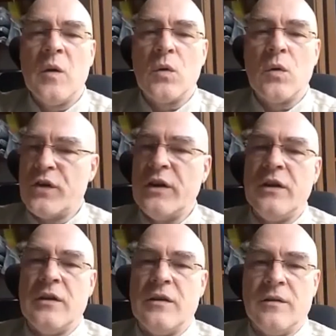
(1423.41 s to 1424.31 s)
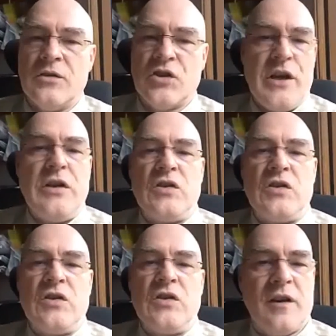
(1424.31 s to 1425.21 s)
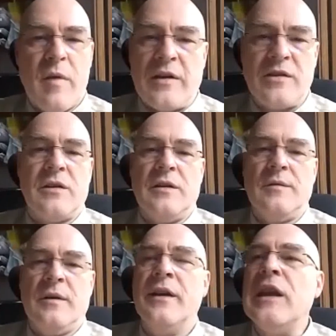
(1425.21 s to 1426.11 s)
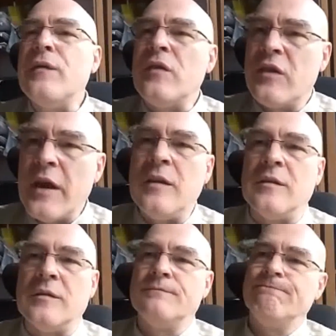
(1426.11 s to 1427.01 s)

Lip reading: would really change fundamentally. And even then,